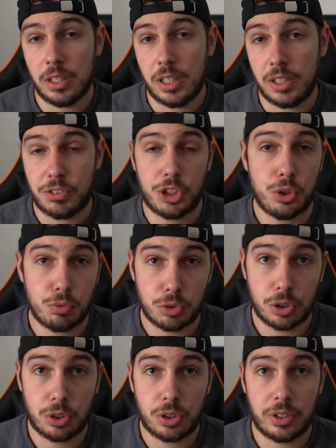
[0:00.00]
If you shoot
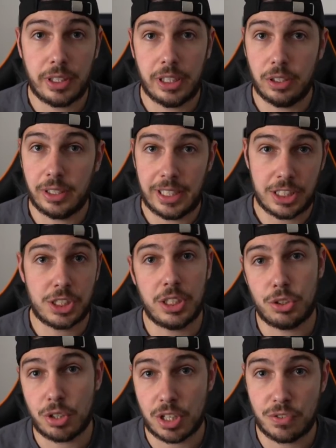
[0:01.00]
RAW, it'll
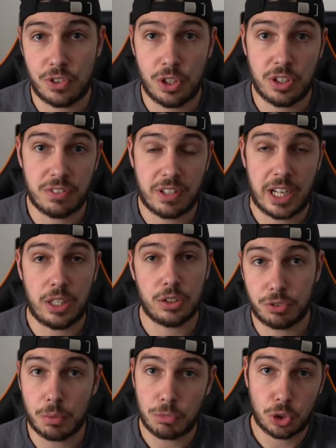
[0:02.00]
instantly transfer the file
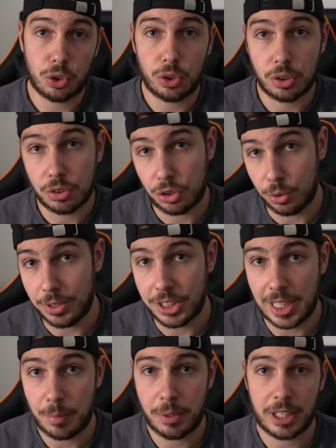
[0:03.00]
from RAW to a
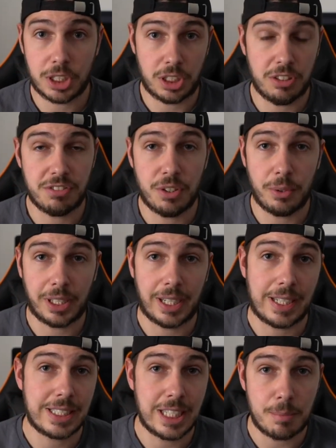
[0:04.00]
JPEG so your phone can
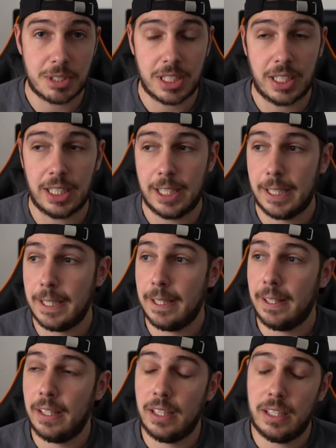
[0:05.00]
accept it.
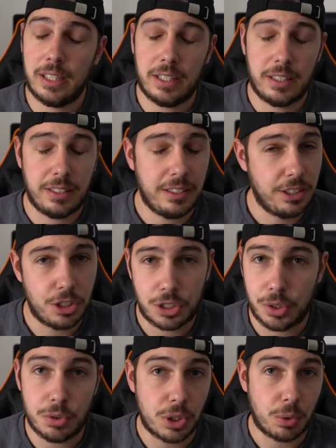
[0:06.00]
You're just
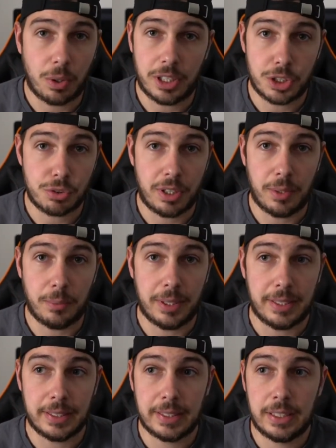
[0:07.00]
losing quality straight
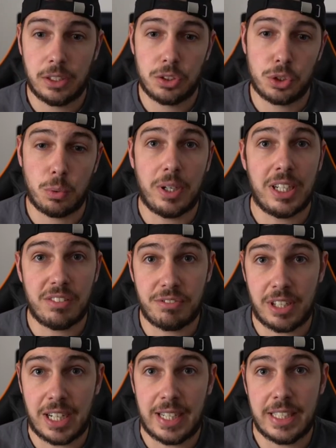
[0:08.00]
away. So what I'd
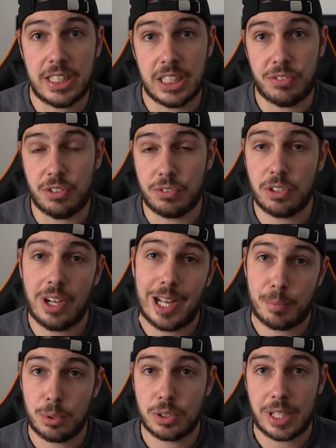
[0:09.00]
advise, if you've got
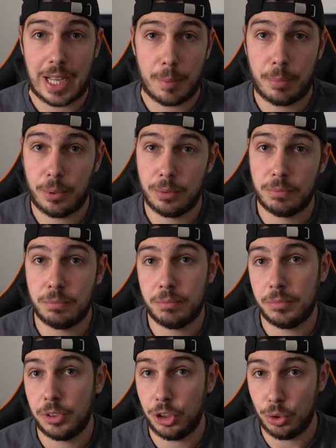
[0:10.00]
Apple to Apple,
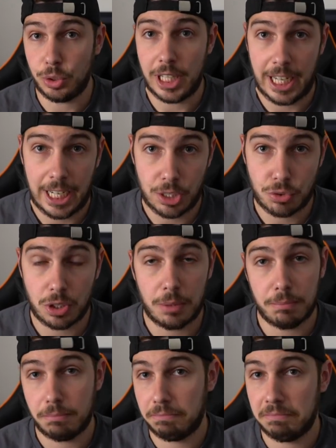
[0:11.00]
use
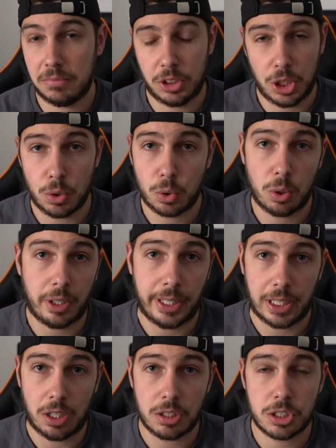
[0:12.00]
AirDrop, no quality
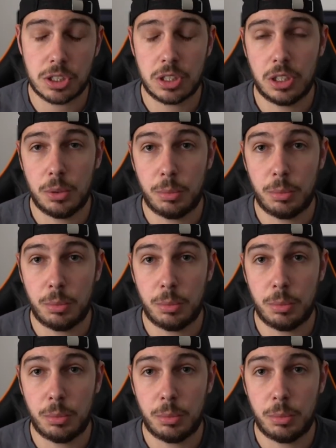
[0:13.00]
loss.